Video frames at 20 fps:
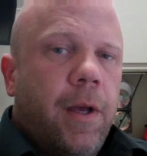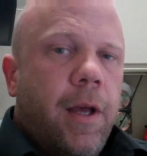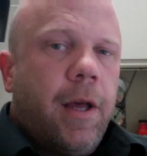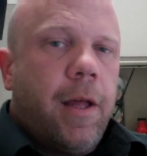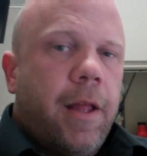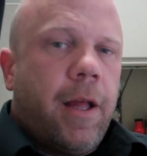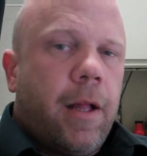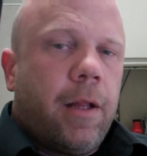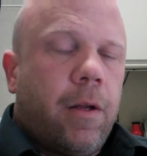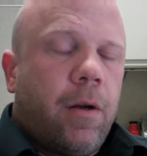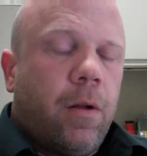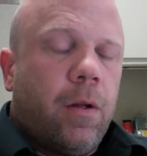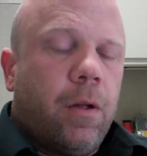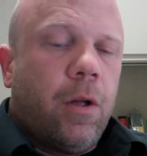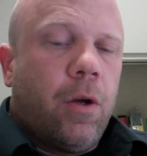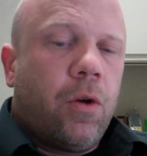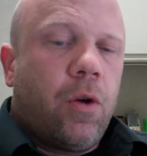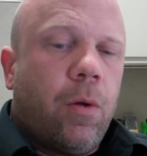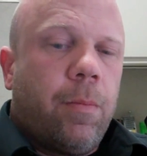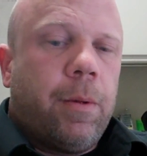Yeah, that little
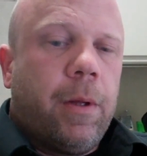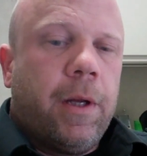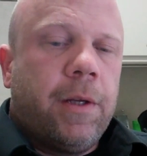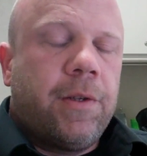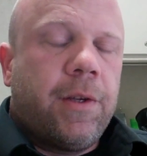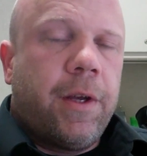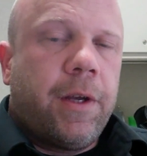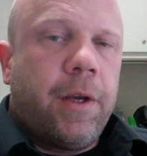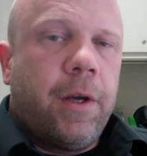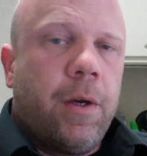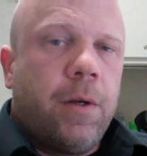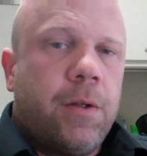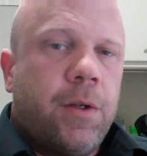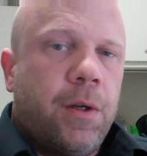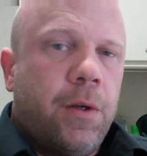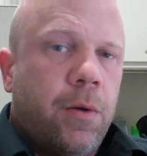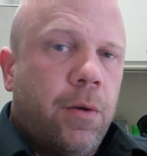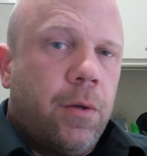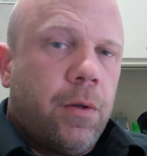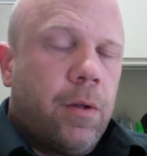local place I go
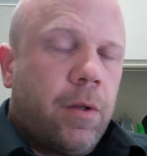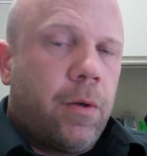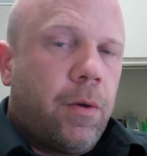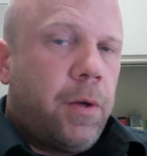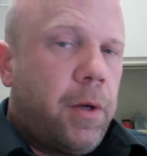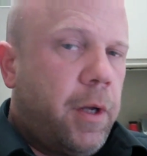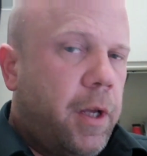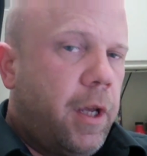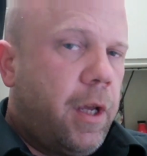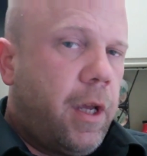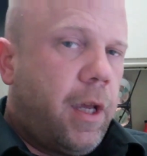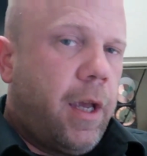to. Look what you